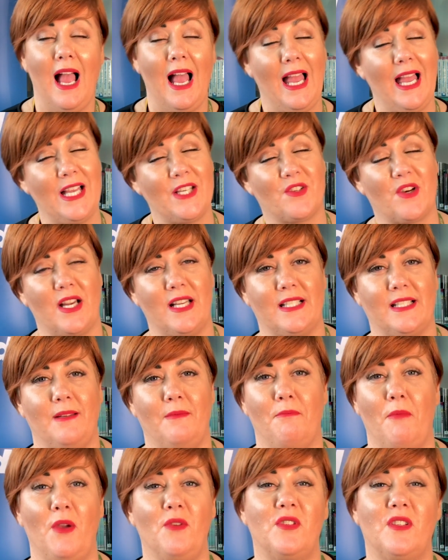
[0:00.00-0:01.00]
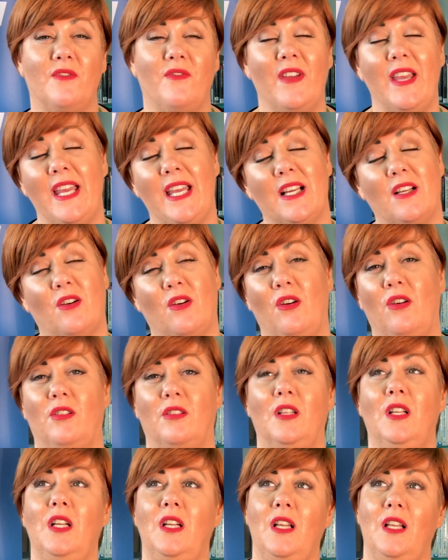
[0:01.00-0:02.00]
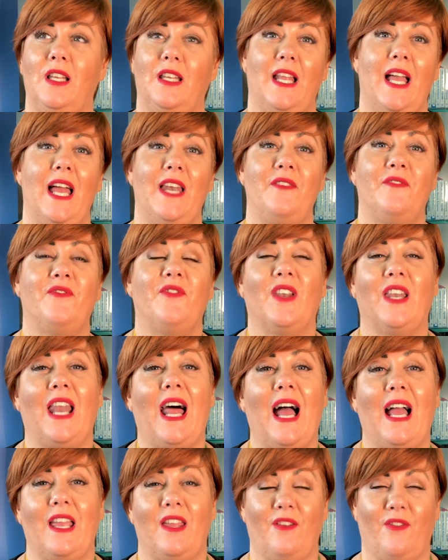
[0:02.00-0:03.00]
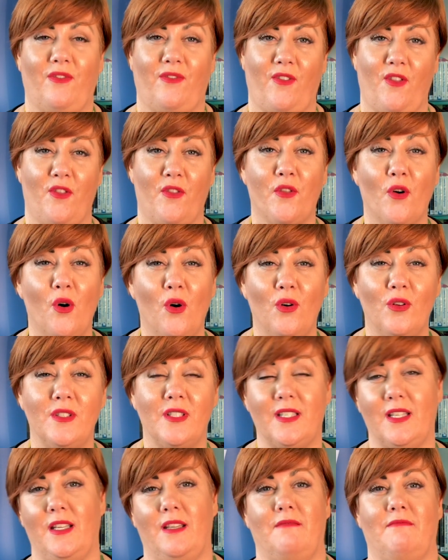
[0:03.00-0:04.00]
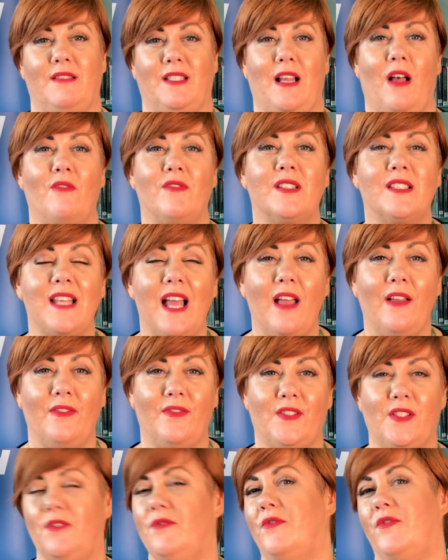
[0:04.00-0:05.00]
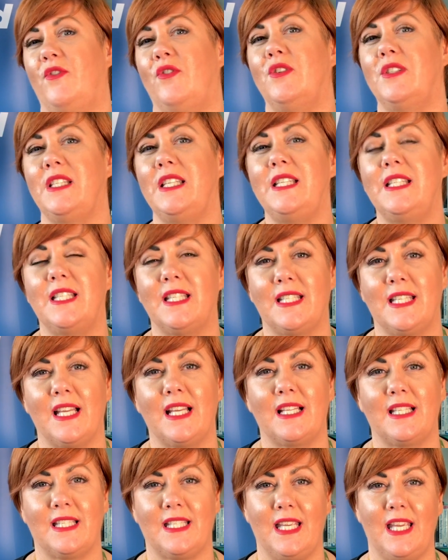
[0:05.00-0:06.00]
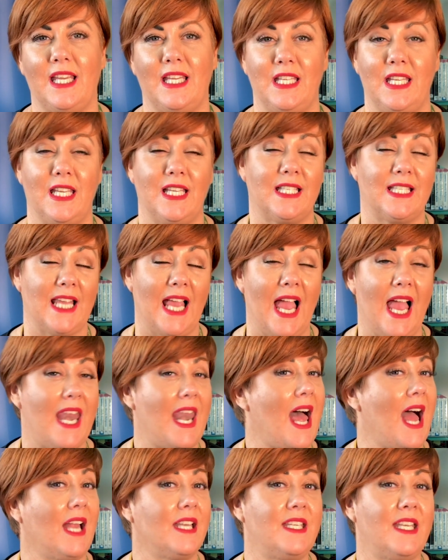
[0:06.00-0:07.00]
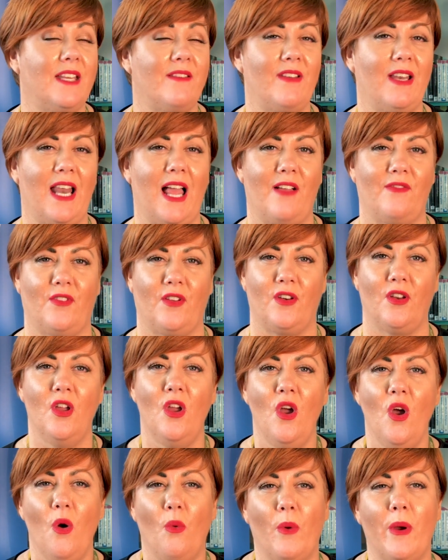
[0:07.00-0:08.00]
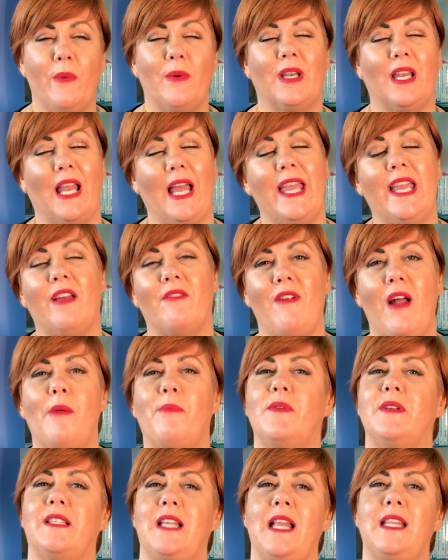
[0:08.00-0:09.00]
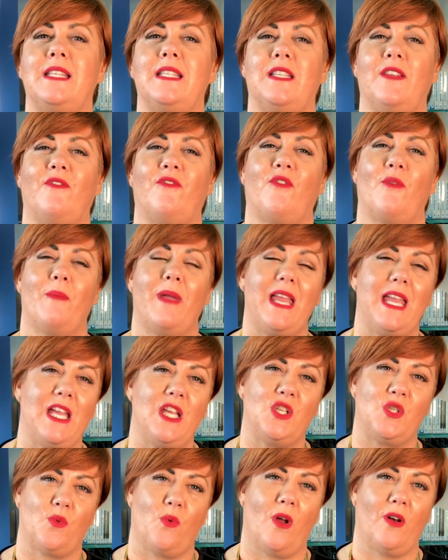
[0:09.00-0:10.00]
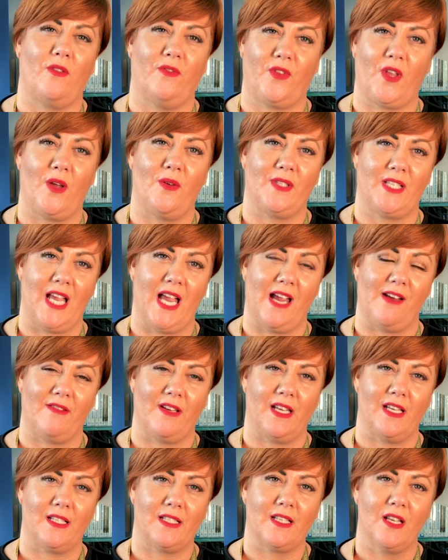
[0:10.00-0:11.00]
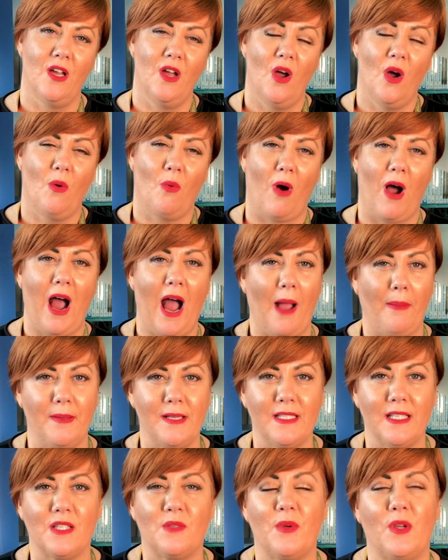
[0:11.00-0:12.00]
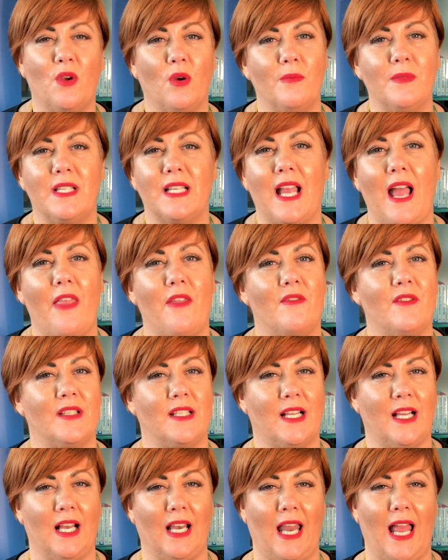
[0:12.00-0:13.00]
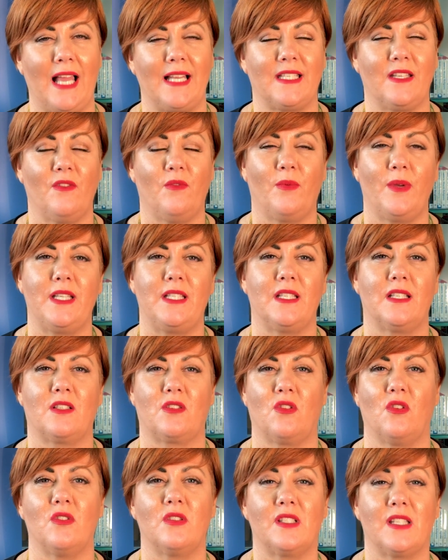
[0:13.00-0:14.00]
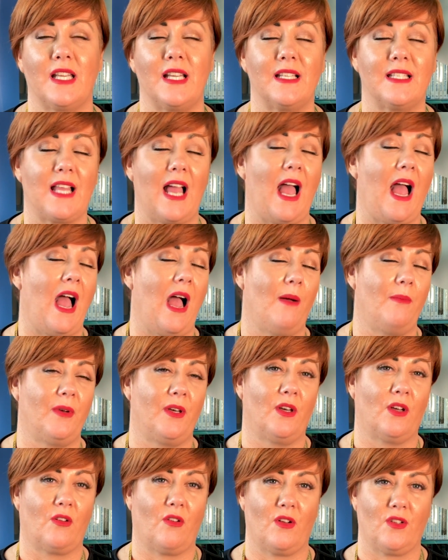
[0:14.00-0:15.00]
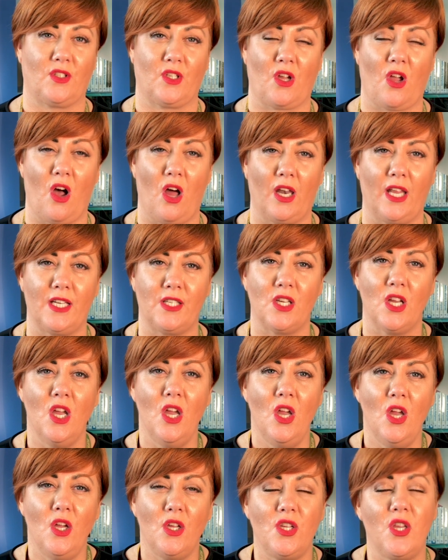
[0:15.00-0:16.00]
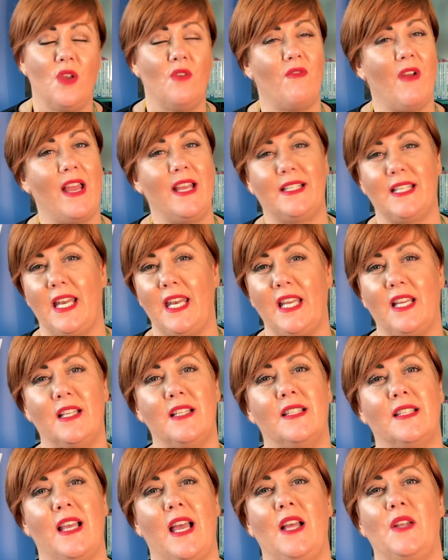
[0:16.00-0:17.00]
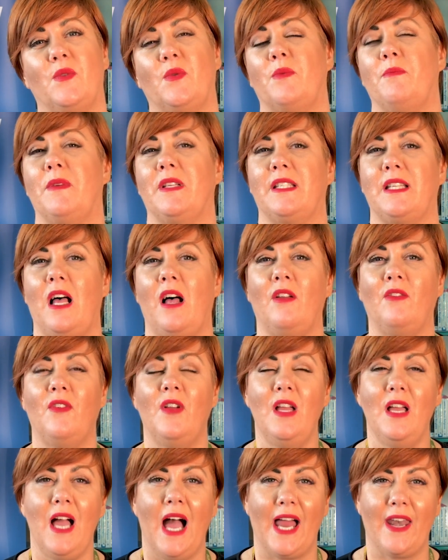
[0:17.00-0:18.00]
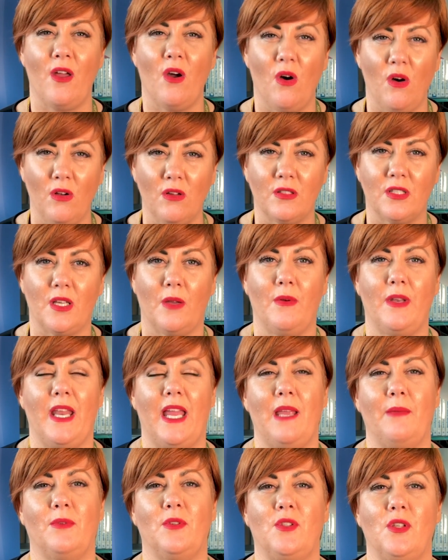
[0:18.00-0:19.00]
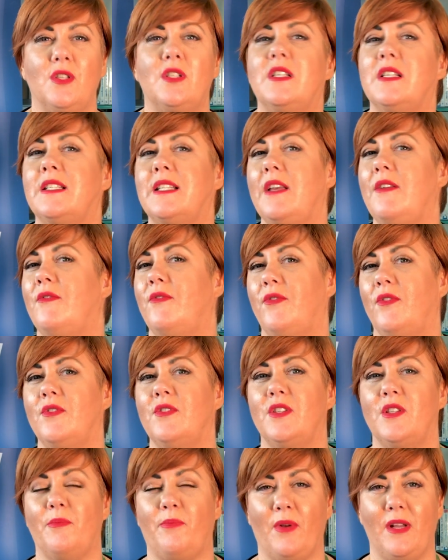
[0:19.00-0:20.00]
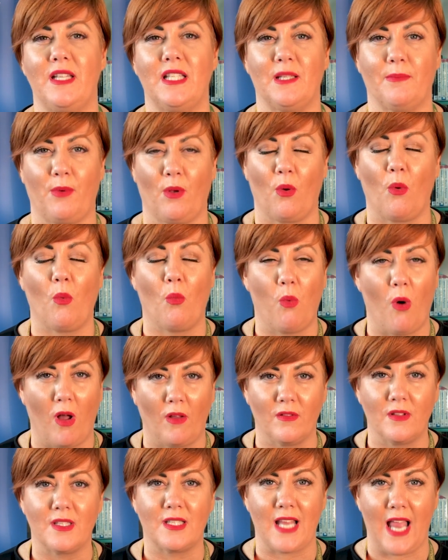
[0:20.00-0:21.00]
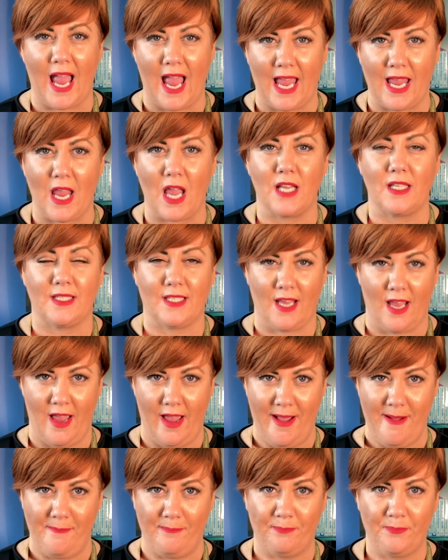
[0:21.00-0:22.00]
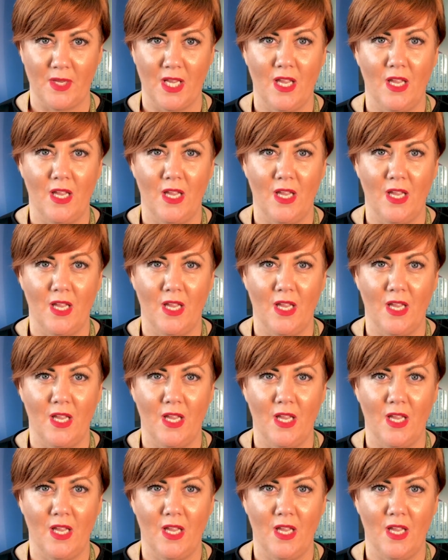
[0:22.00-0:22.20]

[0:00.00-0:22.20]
hairdressing, motor vehicle, learning for life, Thornton, South Sefton, 14 to 16, Year 10 and Year 11, we would like a representative from each one of those areas. What happens is we come together as a collective, we discuss things that are happening across the college, you raise any concerns with myself, and it also enables you to sit in front of the principal once a term.